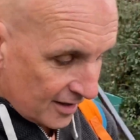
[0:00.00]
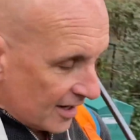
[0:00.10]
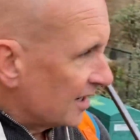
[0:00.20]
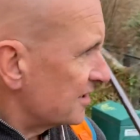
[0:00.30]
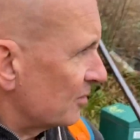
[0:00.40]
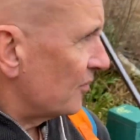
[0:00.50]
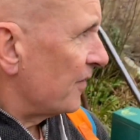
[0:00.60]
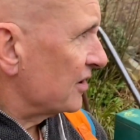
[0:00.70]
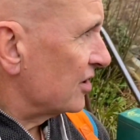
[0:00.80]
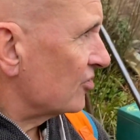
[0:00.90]
And so we'll
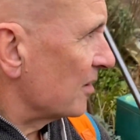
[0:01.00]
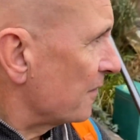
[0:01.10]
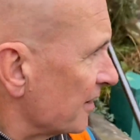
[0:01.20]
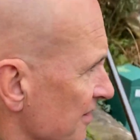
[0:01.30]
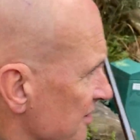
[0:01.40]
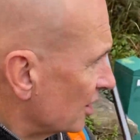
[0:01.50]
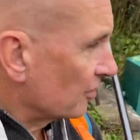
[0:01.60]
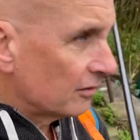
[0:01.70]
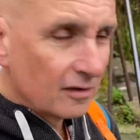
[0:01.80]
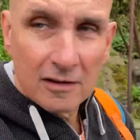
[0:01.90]
eventually try and find this
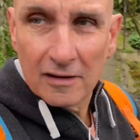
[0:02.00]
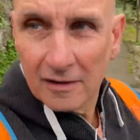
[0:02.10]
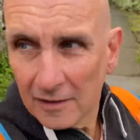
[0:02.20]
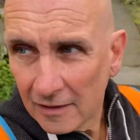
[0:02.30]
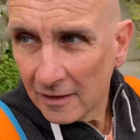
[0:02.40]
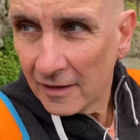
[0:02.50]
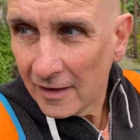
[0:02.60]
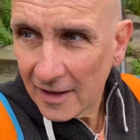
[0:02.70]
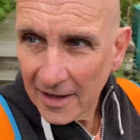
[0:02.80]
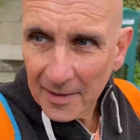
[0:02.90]
tunnel,
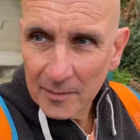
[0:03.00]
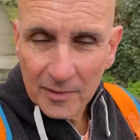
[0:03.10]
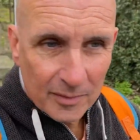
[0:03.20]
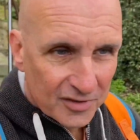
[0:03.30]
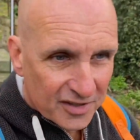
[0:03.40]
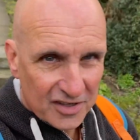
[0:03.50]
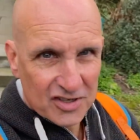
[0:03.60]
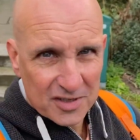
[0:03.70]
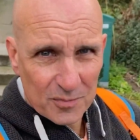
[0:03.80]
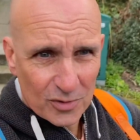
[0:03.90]
which I think is
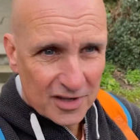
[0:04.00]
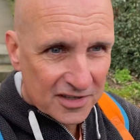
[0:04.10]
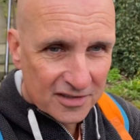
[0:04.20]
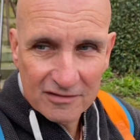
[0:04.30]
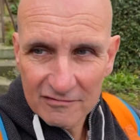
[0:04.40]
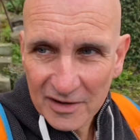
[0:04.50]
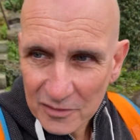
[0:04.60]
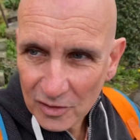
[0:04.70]
just more or less around the